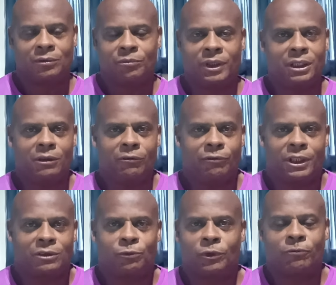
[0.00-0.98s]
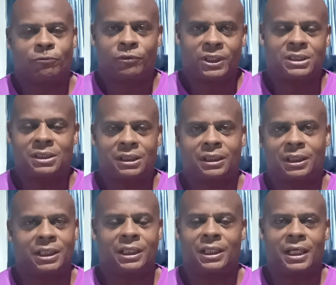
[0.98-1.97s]
Many of us were
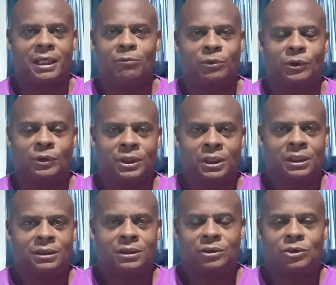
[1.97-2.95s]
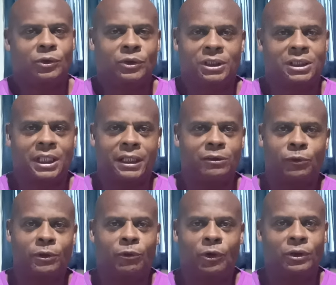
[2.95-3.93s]
physically unable to do the things
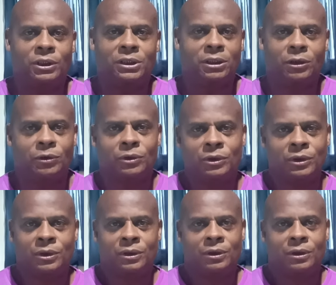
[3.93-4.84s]
we want to do.